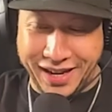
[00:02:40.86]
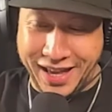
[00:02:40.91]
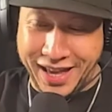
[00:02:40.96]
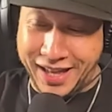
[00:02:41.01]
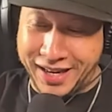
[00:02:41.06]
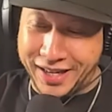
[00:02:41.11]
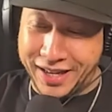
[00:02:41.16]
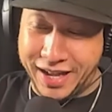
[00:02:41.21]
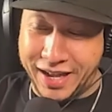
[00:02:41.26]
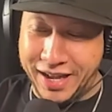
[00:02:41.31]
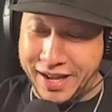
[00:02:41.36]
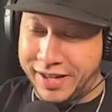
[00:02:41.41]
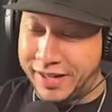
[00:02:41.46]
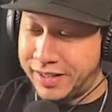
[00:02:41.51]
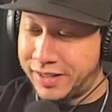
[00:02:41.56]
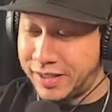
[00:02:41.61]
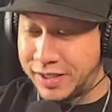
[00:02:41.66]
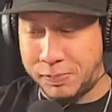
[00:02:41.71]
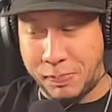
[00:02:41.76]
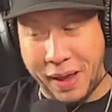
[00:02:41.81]
and uh,
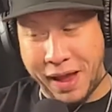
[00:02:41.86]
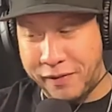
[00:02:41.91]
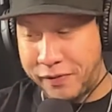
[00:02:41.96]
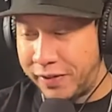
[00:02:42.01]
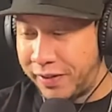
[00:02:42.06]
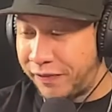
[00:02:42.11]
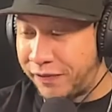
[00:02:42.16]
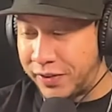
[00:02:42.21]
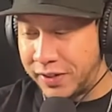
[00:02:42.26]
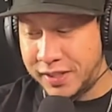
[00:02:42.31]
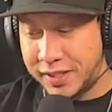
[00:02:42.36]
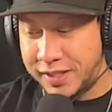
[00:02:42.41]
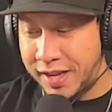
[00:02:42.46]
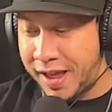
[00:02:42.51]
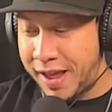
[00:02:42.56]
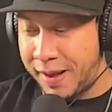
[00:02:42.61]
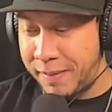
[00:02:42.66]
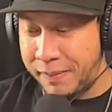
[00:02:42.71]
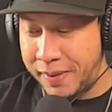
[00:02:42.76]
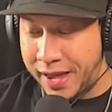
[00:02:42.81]
he's back for the first
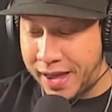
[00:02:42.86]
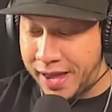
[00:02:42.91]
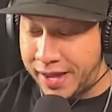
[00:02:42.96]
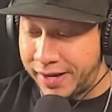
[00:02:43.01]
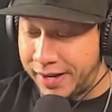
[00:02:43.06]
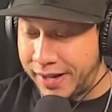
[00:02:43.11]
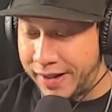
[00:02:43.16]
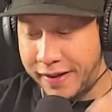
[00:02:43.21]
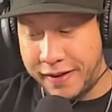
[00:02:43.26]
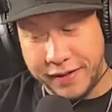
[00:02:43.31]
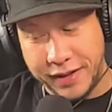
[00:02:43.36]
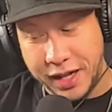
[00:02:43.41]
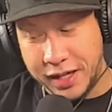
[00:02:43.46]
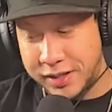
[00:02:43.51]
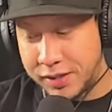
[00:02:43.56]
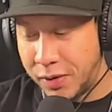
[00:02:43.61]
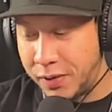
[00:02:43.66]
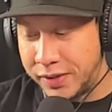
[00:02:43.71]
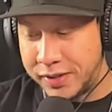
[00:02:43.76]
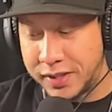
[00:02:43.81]
time, and uh,
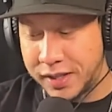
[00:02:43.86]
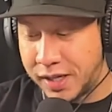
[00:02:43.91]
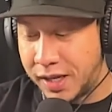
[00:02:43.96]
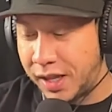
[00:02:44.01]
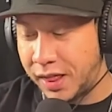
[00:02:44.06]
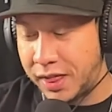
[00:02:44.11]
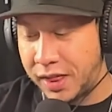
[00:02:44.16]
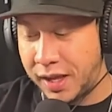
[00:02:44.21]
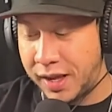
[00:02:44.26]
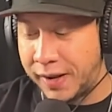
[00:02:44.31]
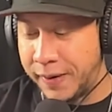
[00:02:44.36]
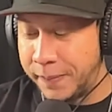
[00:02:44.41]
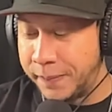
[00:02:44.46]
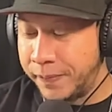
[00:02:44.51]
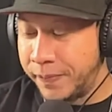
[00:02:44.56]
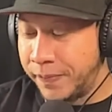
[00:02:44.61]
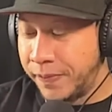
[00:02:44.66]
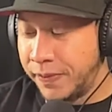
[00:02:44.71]
that's always a good thing.